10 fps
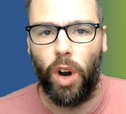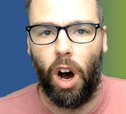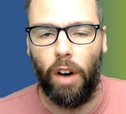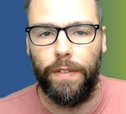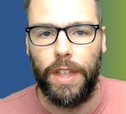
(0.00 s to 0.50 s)

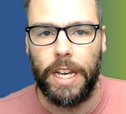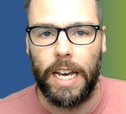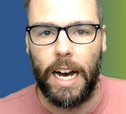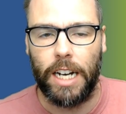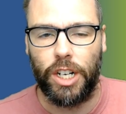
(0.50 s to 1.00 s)
of the
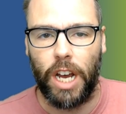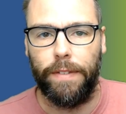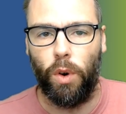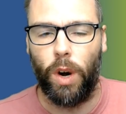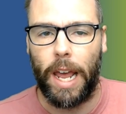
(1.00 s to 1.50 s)
uh, Chad
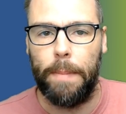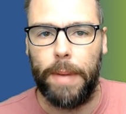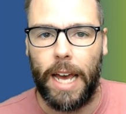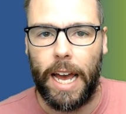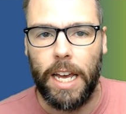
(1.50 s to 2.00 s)
Ford N
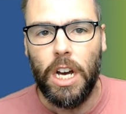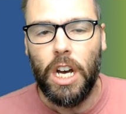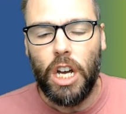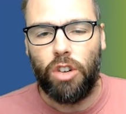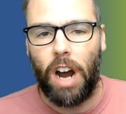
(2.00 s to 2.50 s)
B A
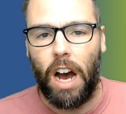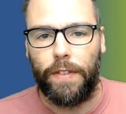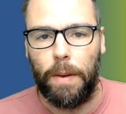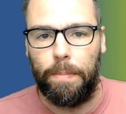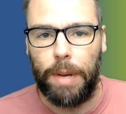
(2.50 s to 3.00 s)

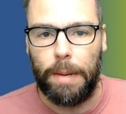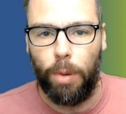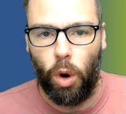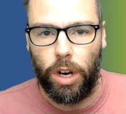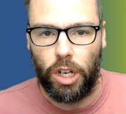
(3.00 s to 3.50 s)
Draft Big
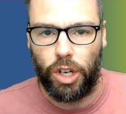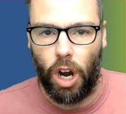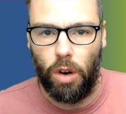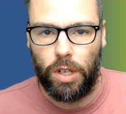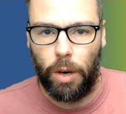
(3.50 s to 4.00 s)
Board
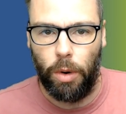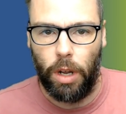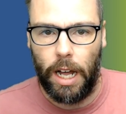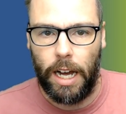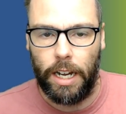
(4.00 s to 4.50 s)
Show. So
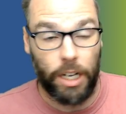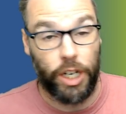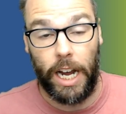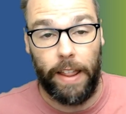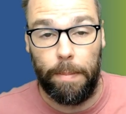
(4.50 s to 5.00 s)
we'll, uh, you can
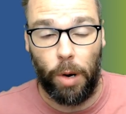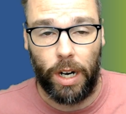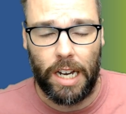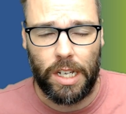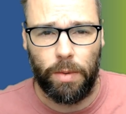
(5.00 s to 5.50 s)
check out that
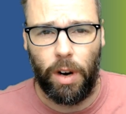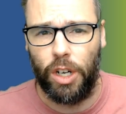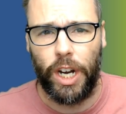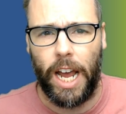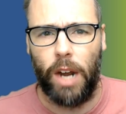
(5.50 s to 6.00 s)
podcast as well and
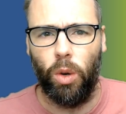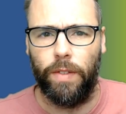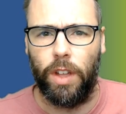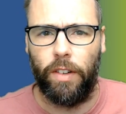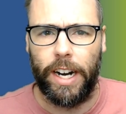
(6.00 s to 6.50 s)
check out all of
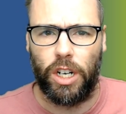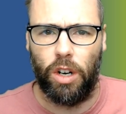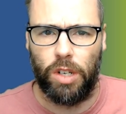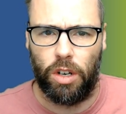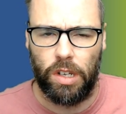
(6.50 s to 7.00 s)
the great
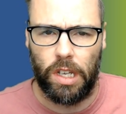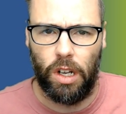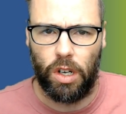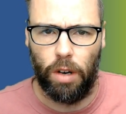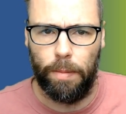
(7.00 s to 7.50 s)
shows across the
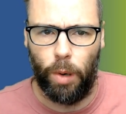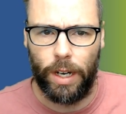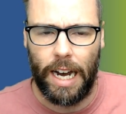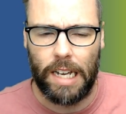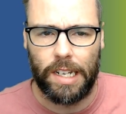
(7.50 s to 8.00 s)
Locked On
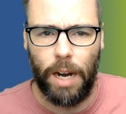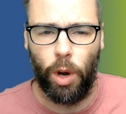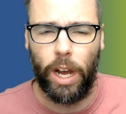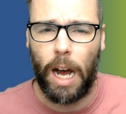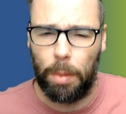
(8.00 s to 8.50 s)
Podcast
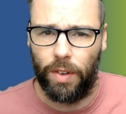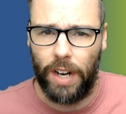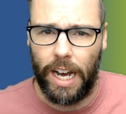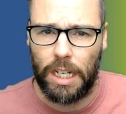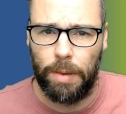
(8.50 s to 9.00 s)
Network. A couple of
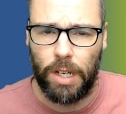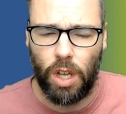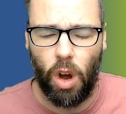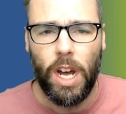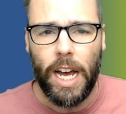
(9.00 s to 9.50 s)
announcements
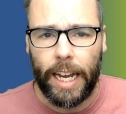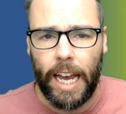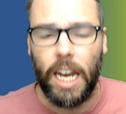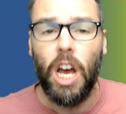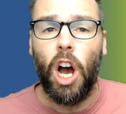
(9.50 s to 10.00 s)
though. Again,